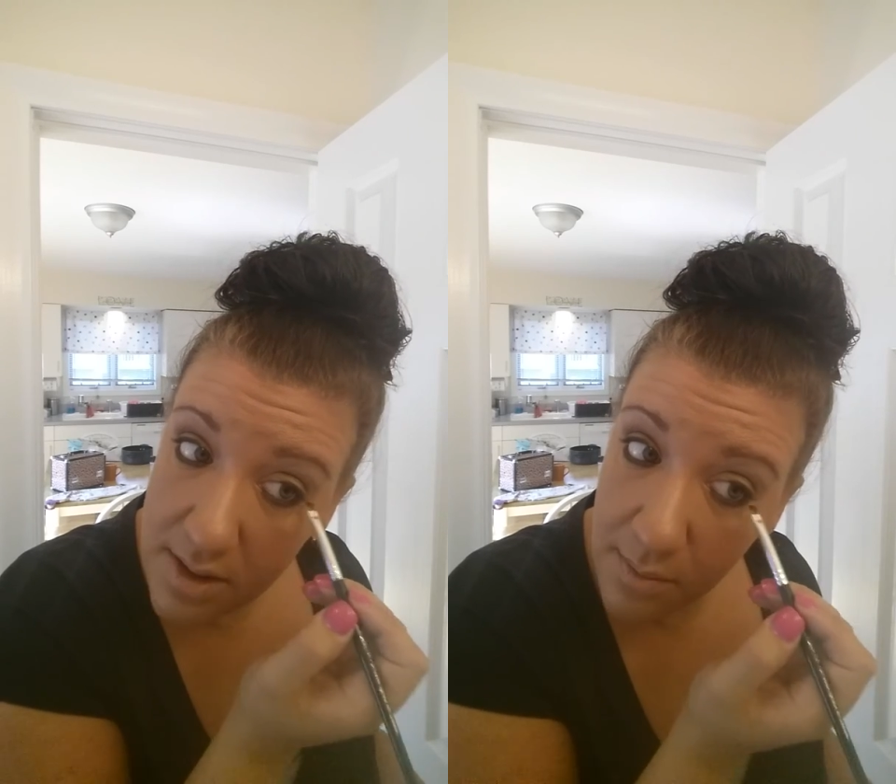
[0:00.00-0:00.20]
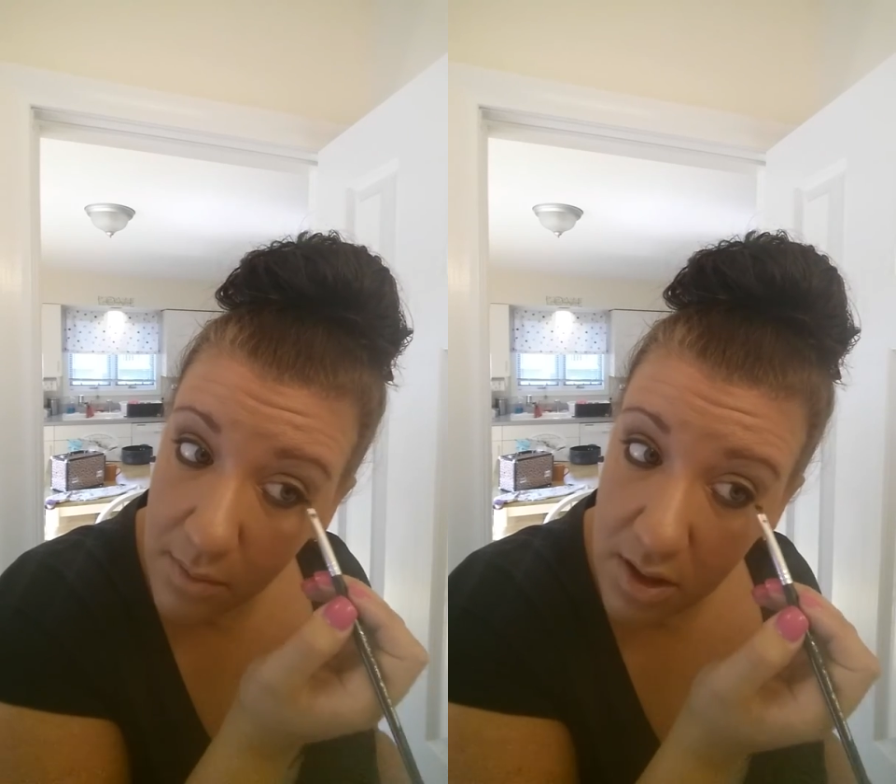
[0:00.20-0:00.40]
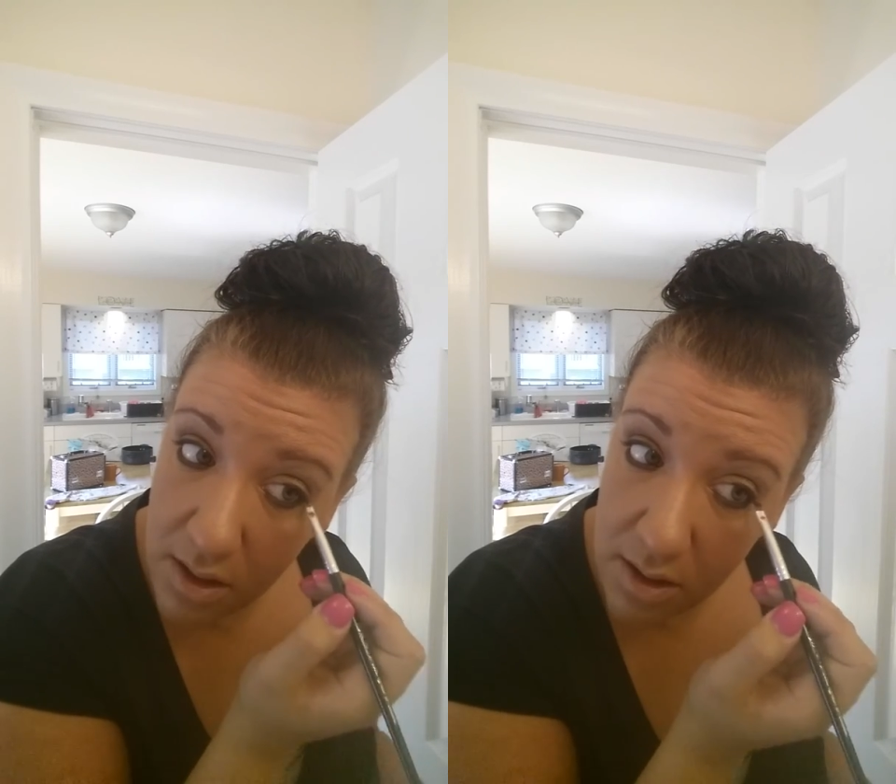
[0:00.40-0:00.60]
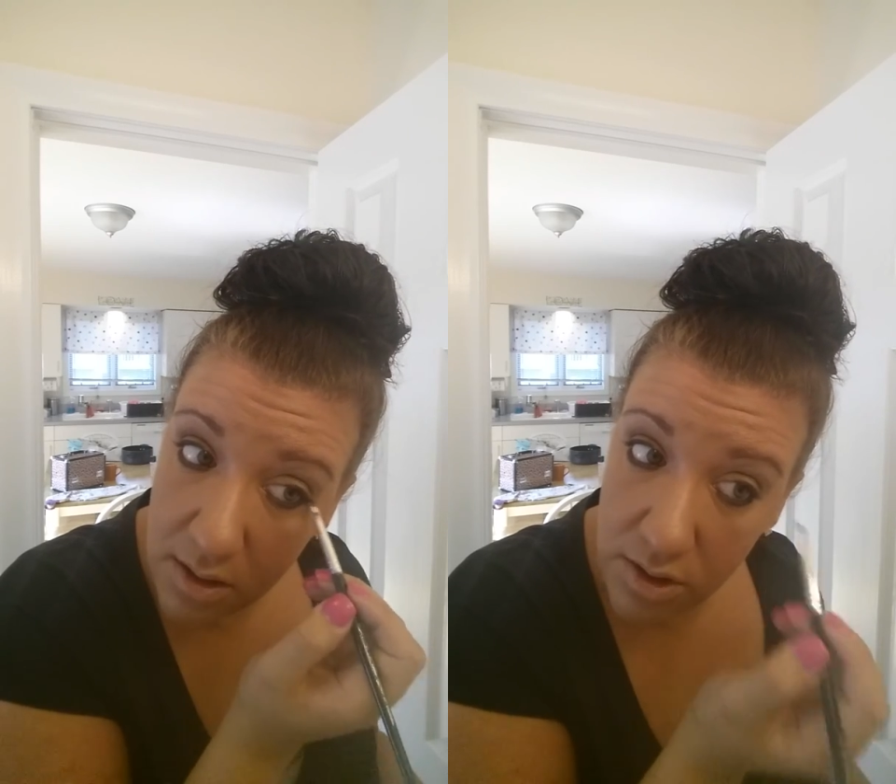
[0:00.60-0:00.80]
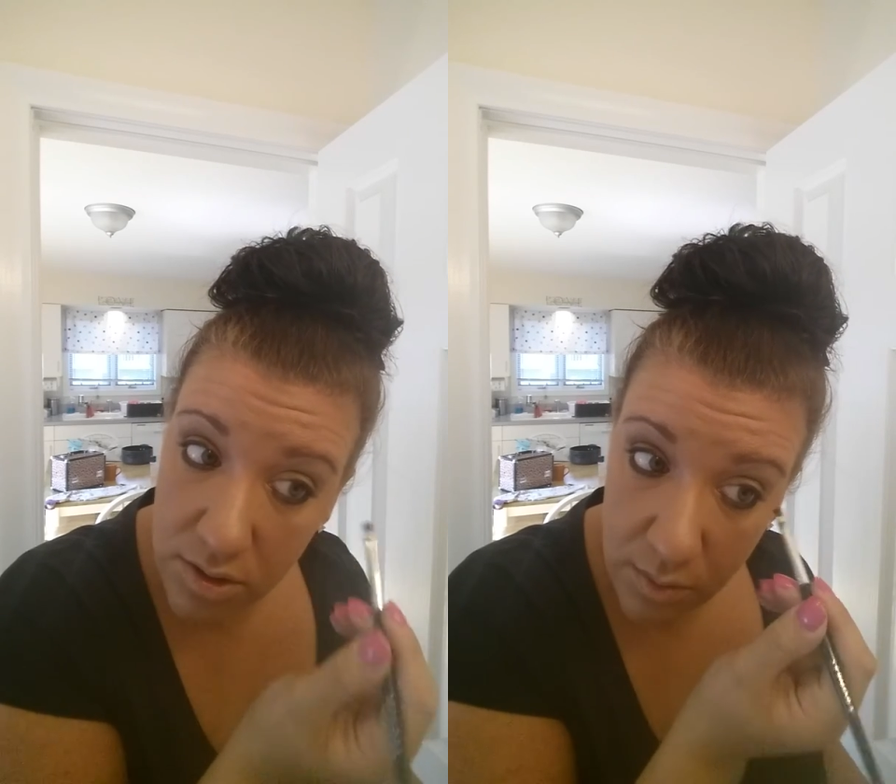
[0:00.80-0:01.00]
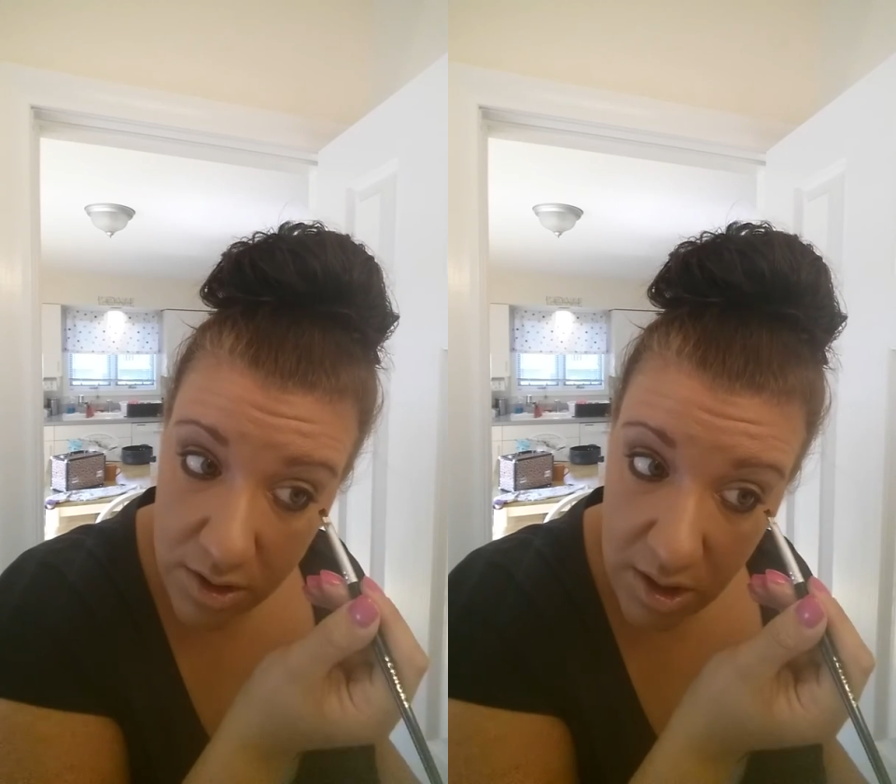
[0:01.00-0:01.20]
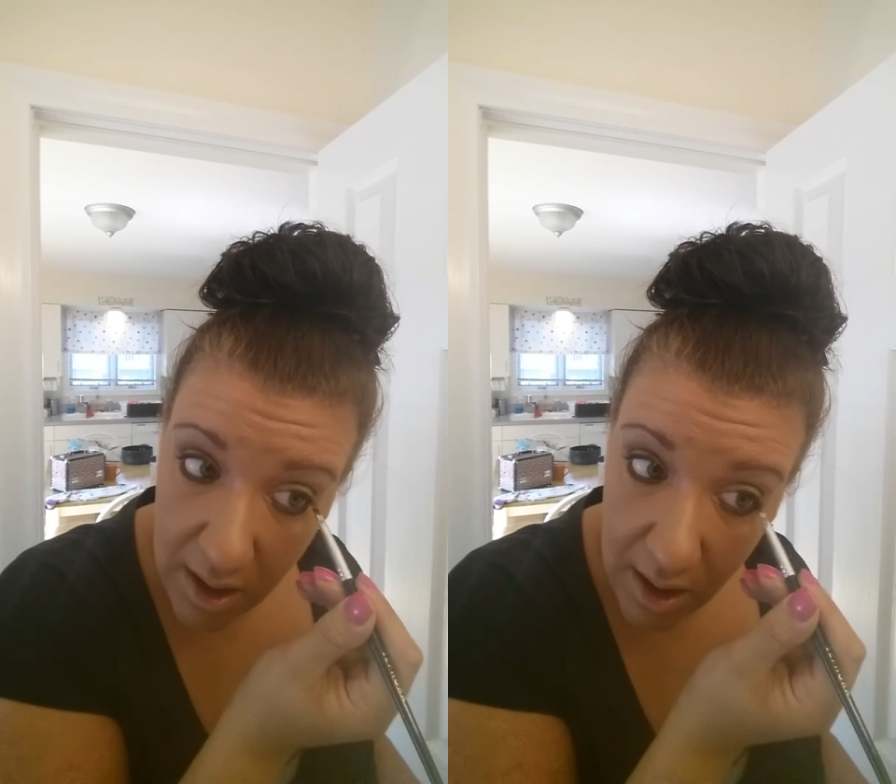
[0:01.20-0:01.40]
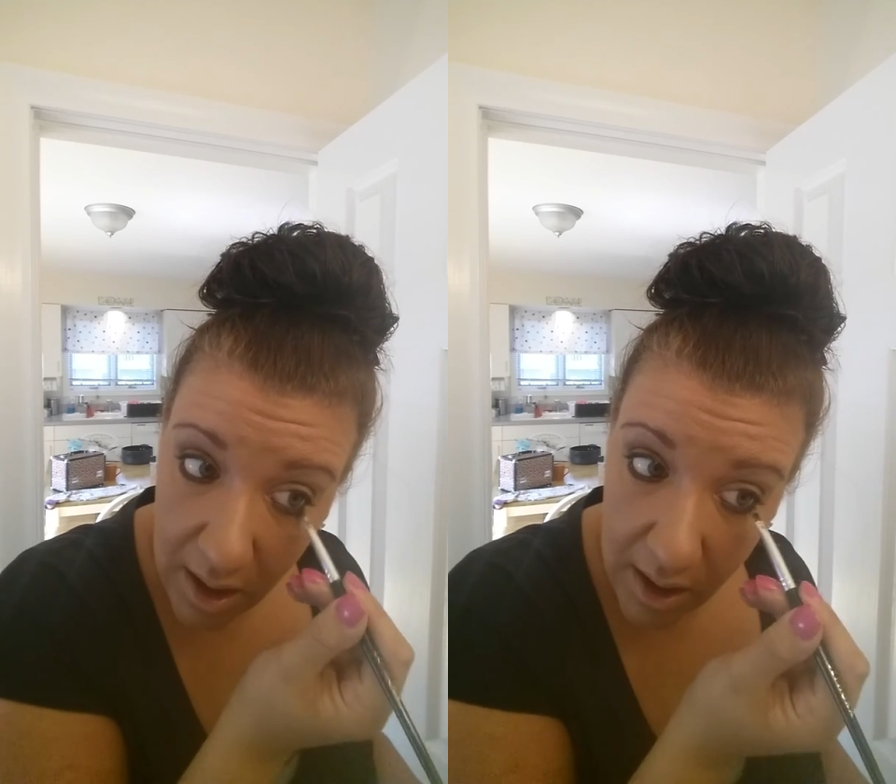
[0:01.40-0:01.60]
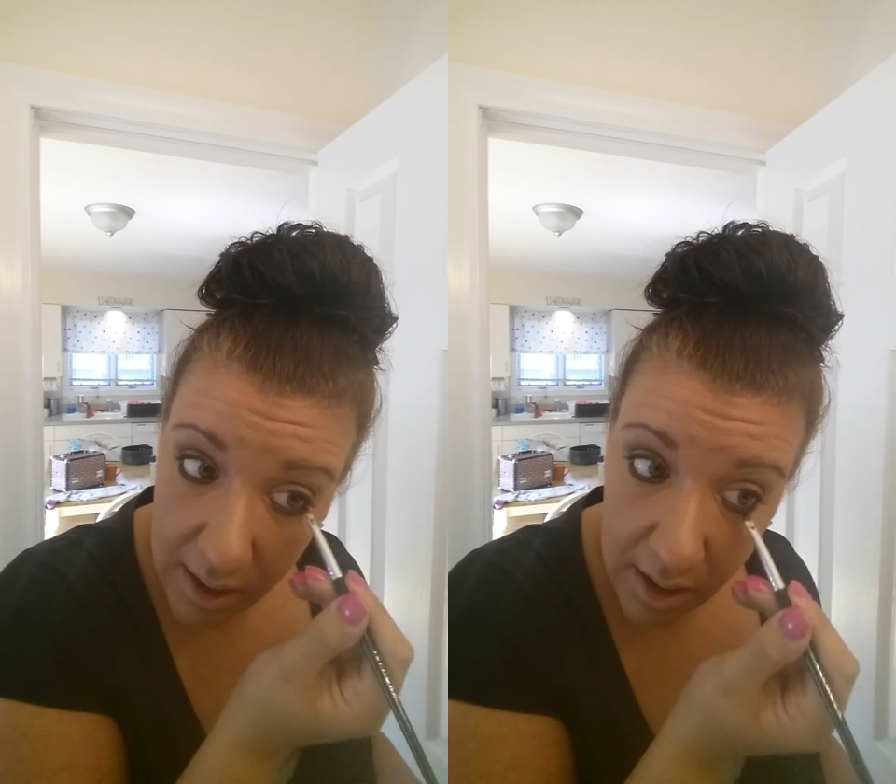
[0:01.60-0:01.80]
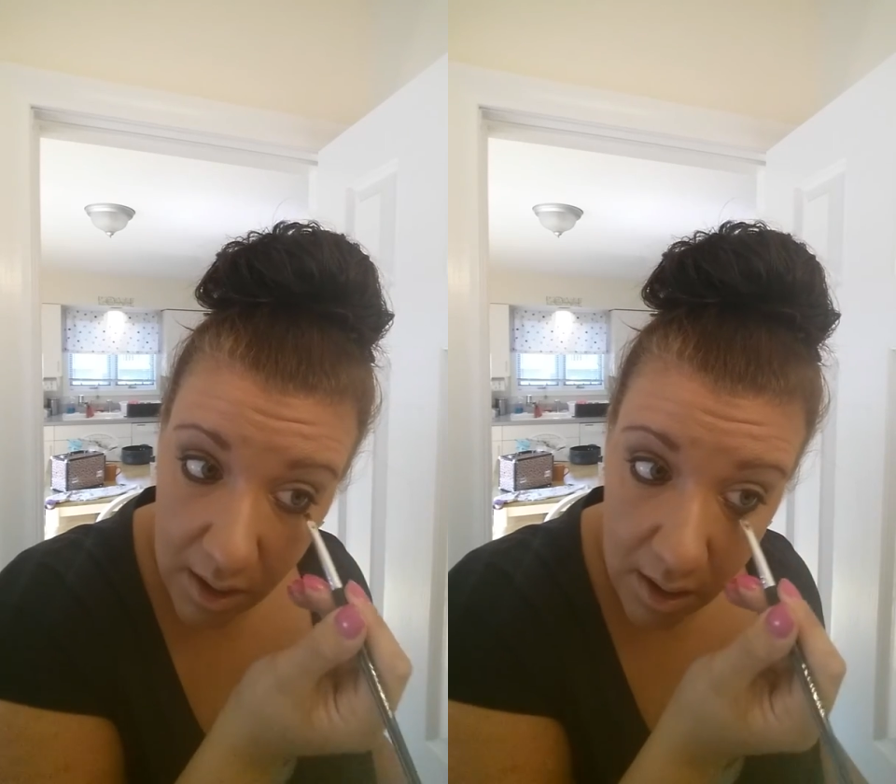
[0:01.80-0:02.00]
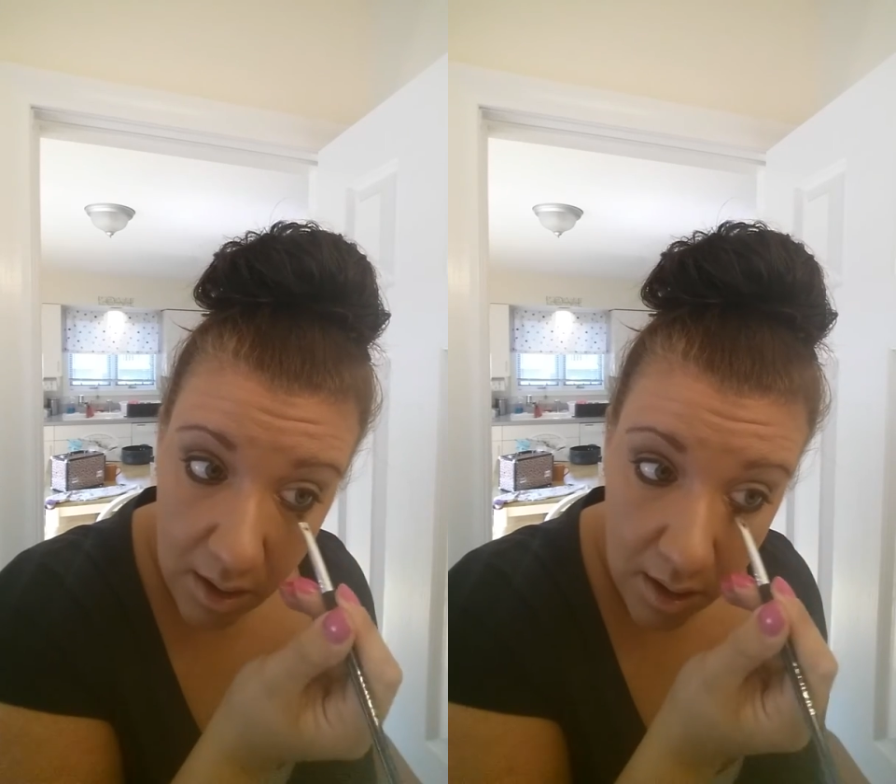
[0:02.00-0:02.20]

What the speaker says: smudge, which I